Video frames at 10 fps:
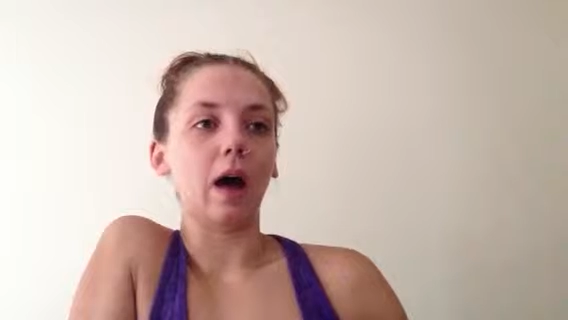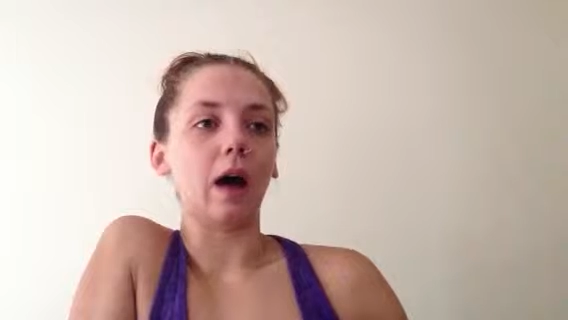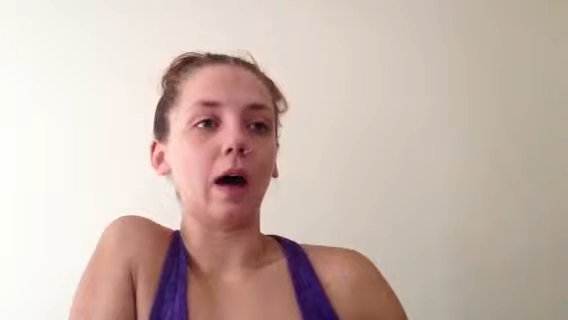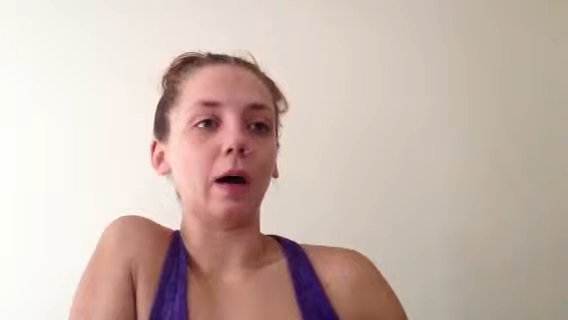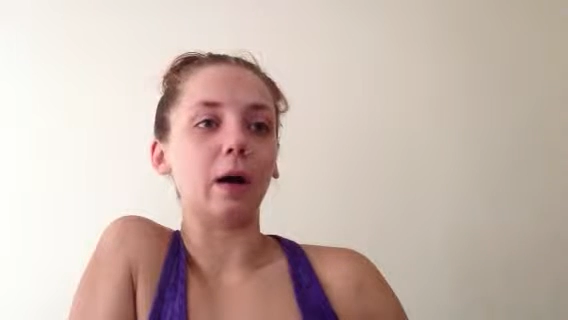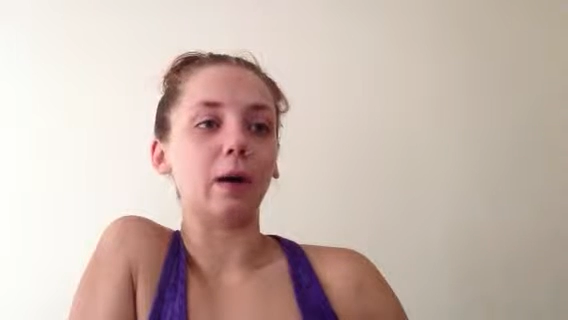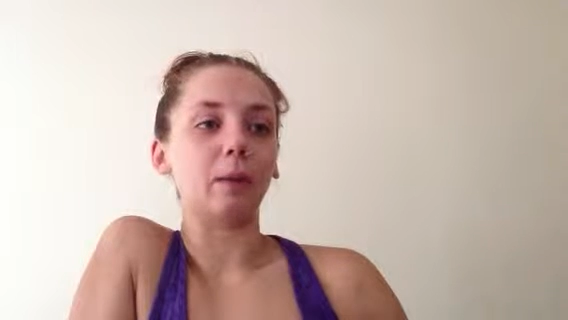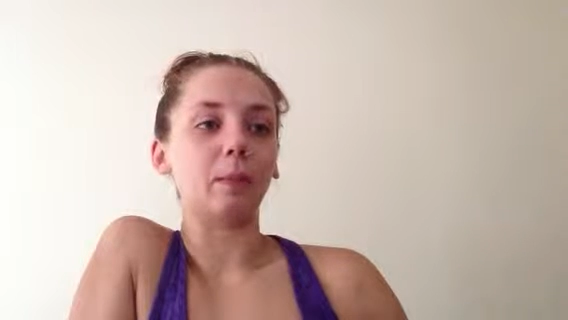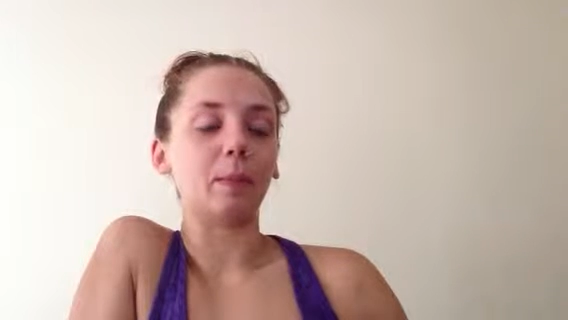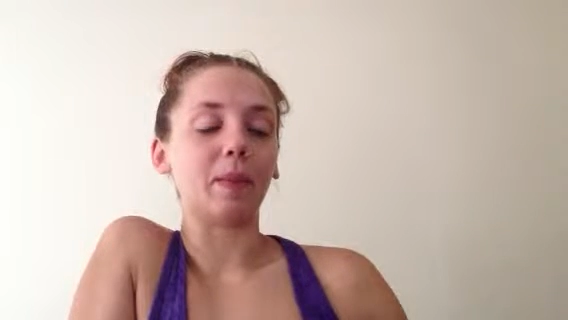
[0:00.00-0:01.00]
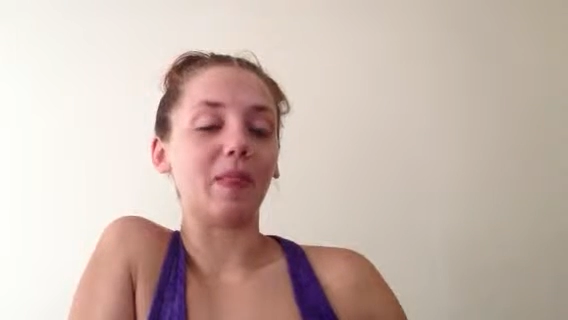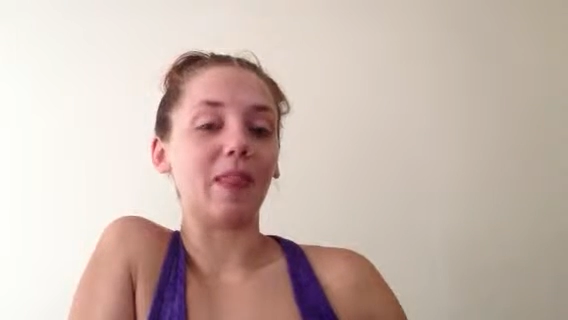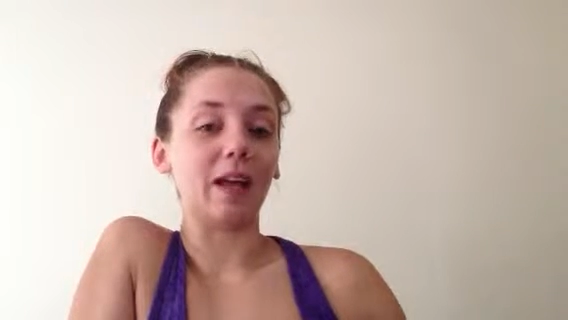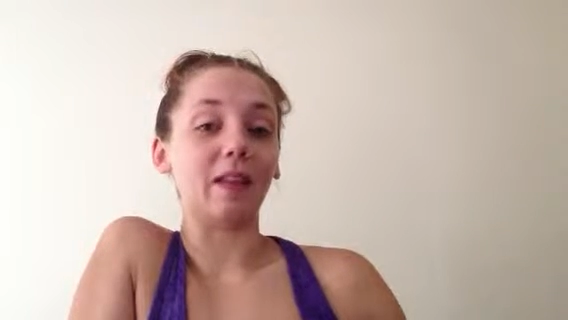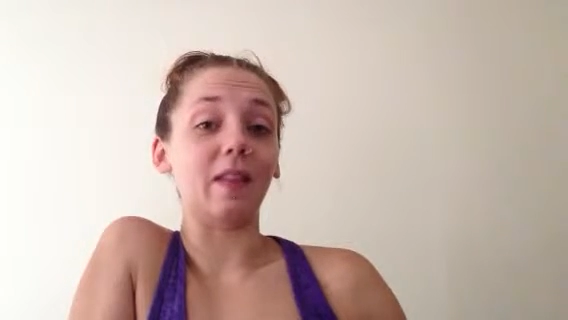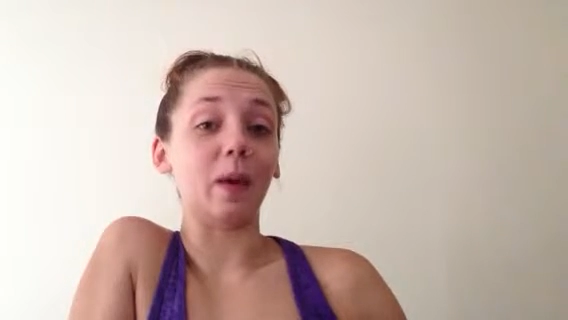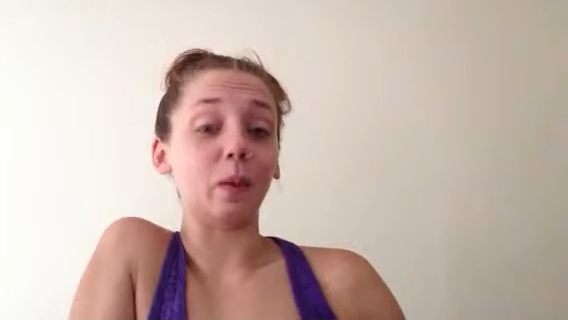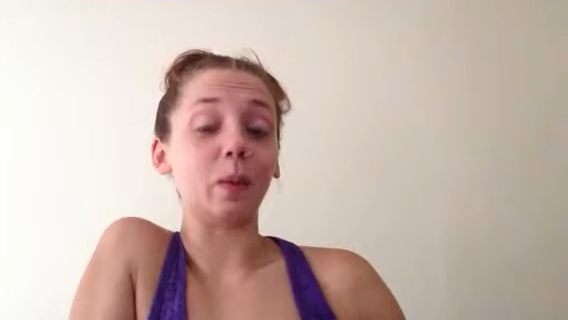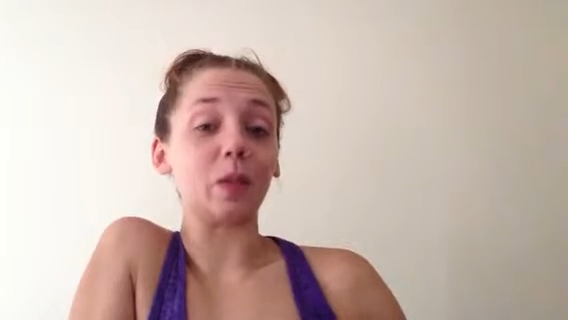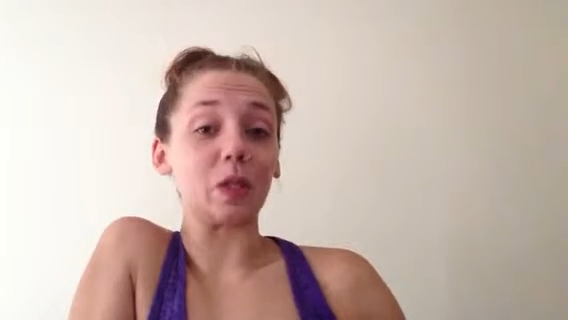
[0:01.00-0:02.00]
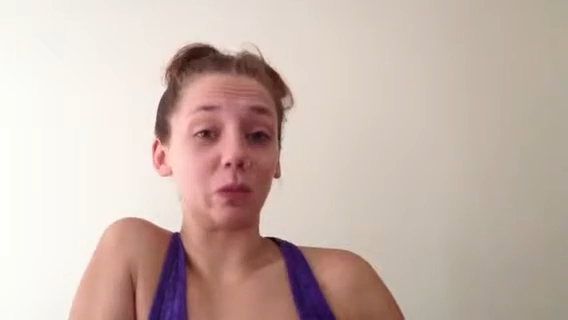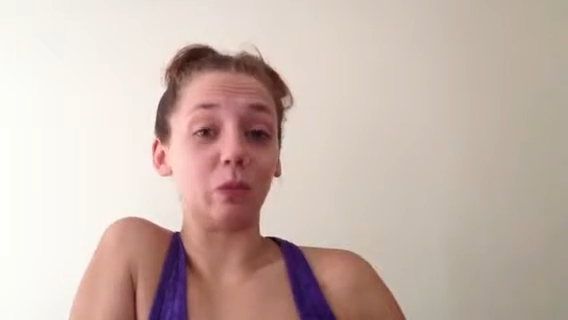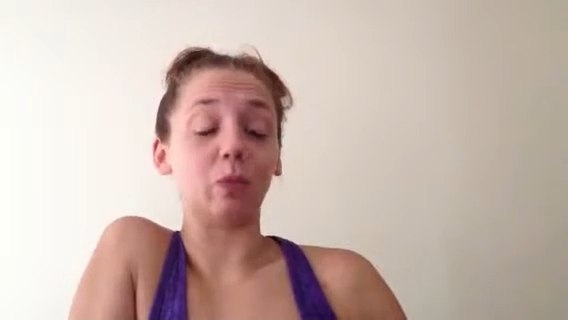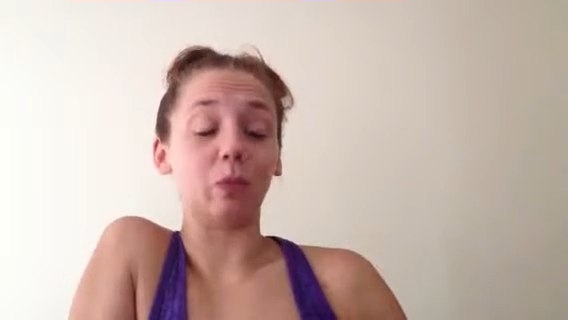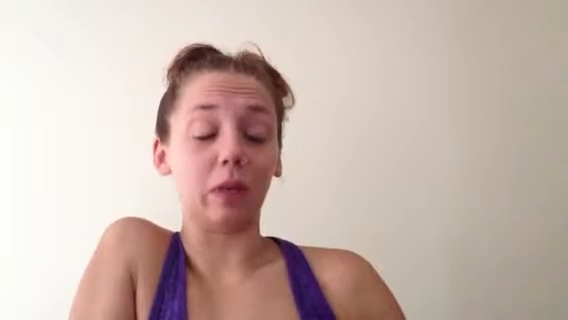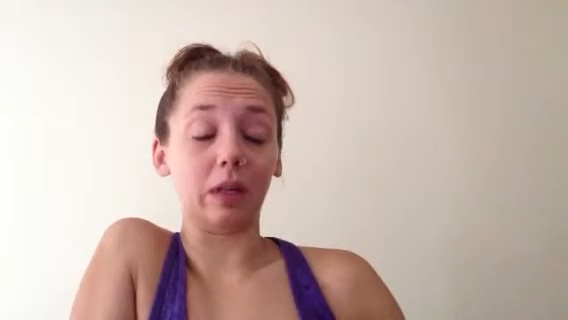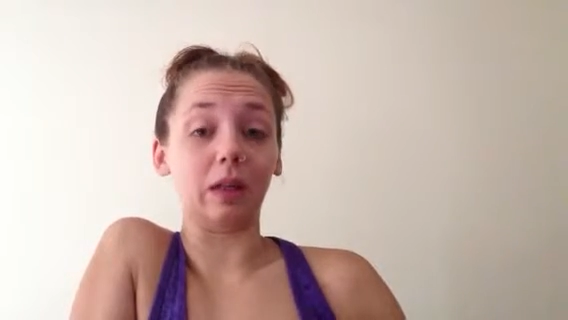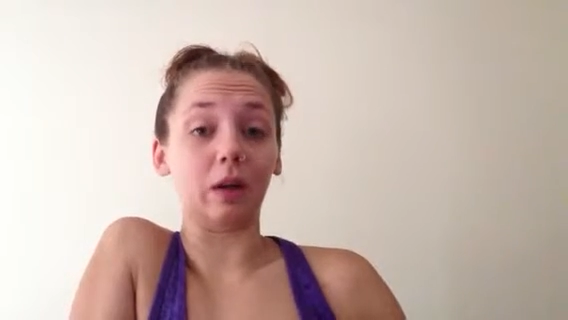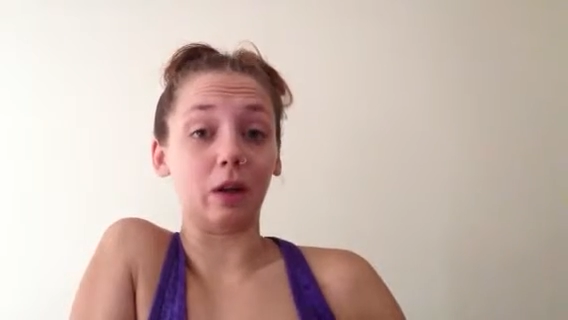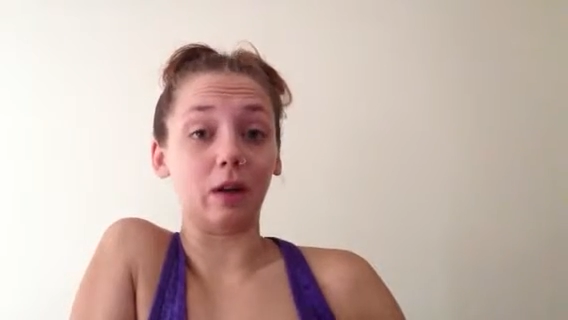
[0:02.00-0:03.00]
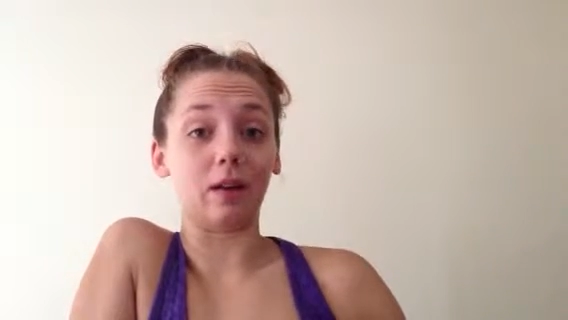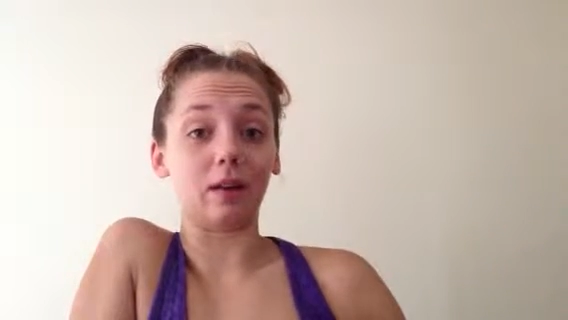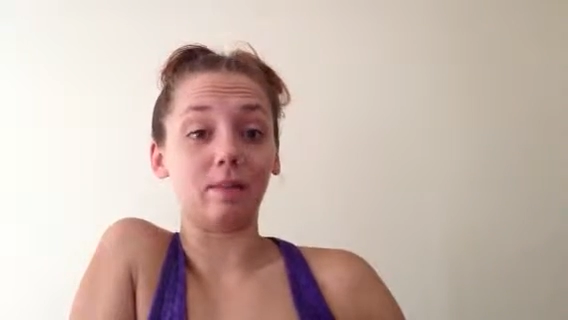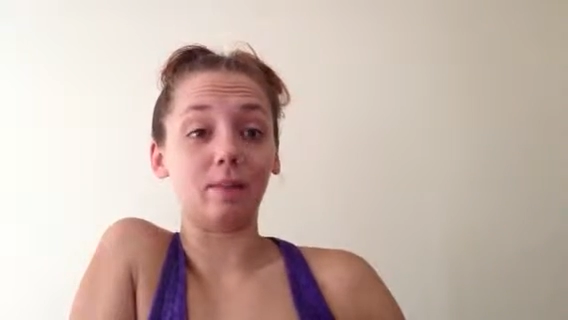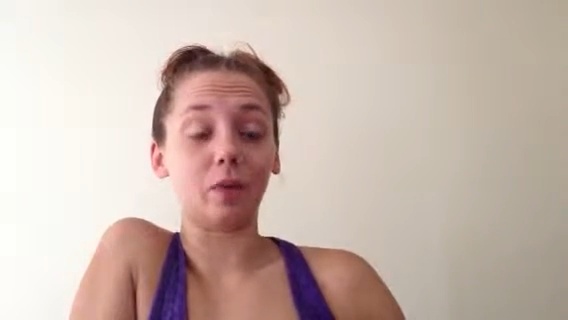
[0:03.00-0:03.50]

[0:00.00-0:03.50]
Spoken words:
But then they were just really good,